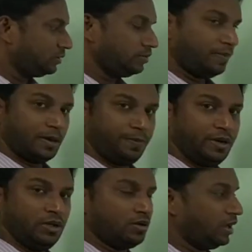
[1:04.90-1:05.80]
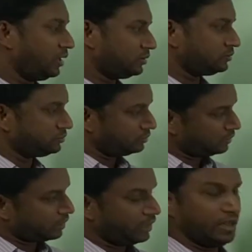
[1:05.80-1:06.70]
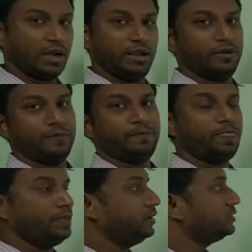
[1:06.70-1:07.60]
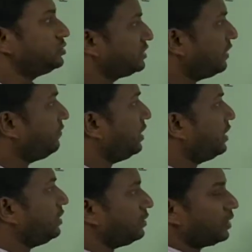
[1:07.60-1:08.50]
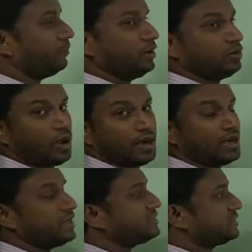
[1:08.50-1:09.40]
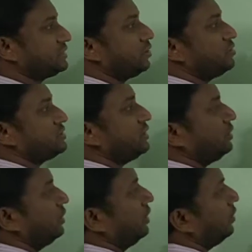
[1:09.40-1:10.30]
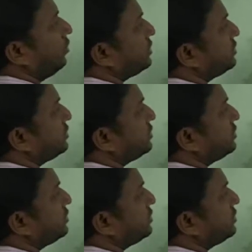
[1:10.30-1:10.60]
perpendicular, inclined. So same way here, coming to analyze the question, what's